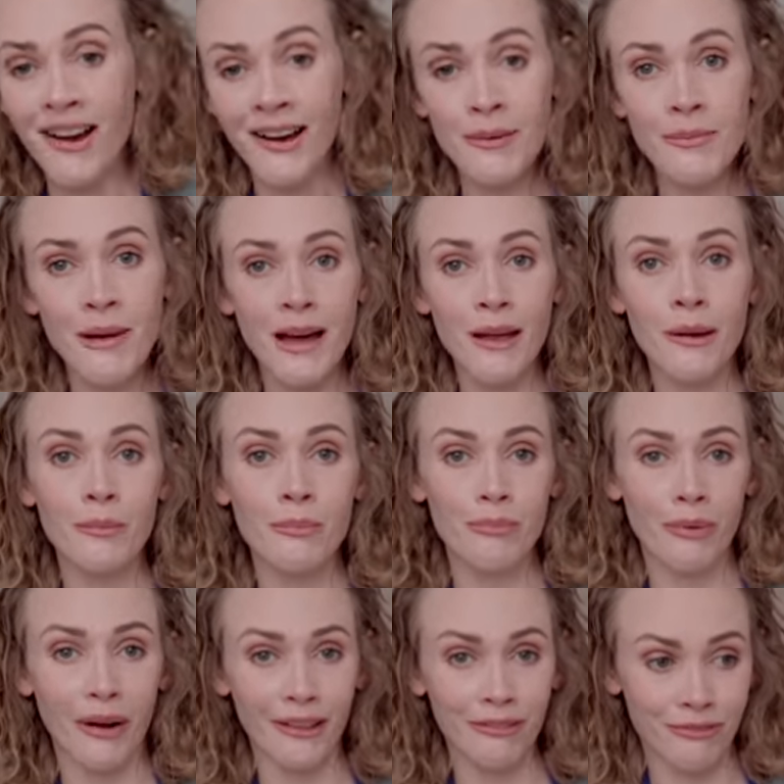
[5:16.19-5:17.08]
I'm out of
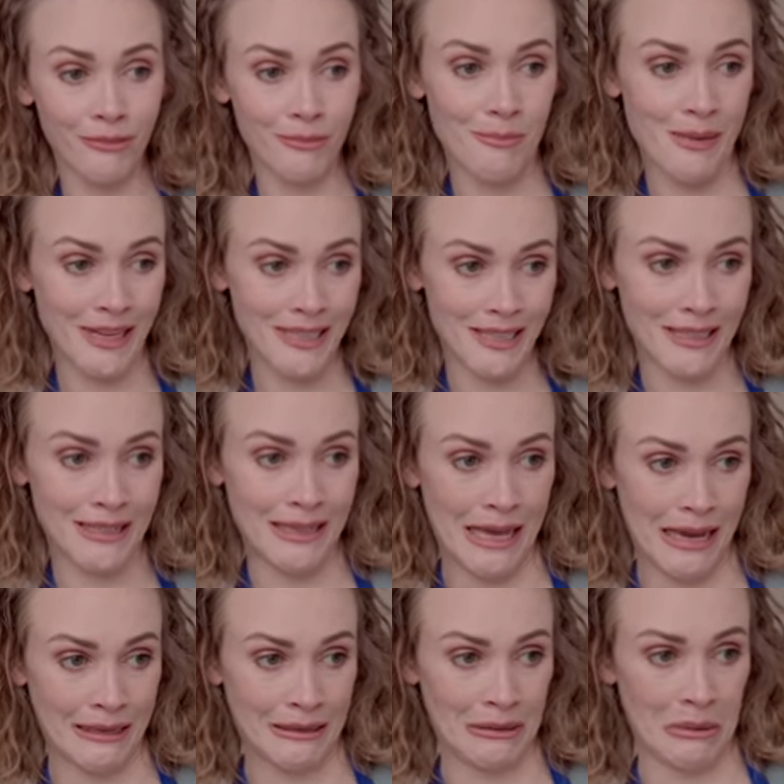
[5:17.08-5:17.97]
breath from mixing
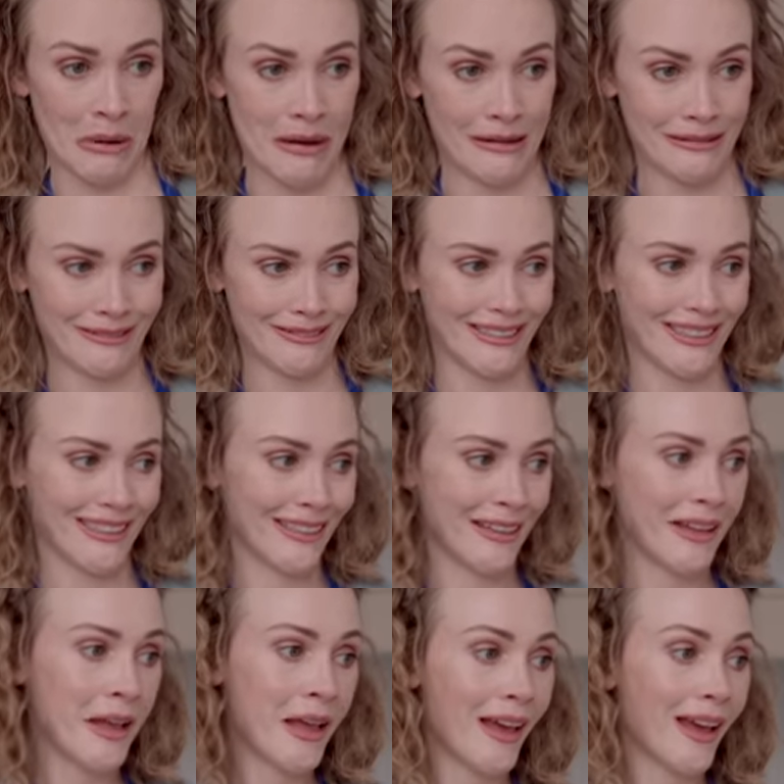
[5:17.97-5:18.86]
that.
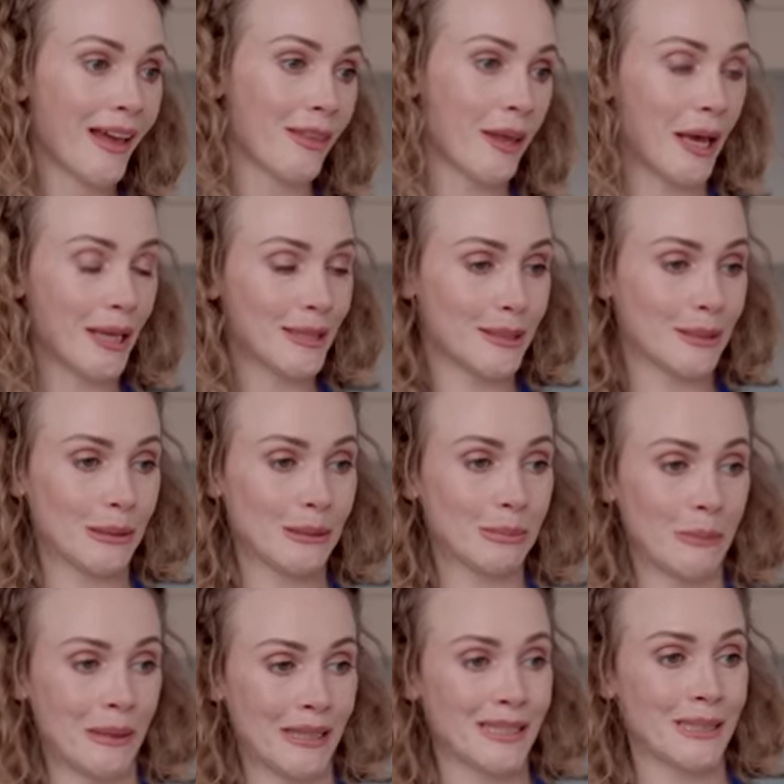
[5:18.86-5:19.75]
That
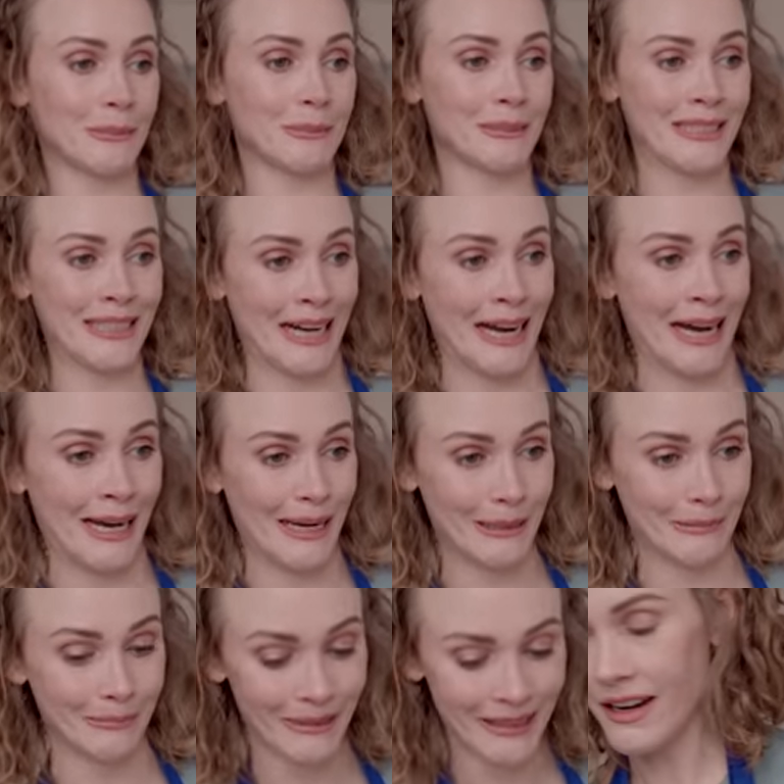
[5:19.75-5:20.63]
took me some time.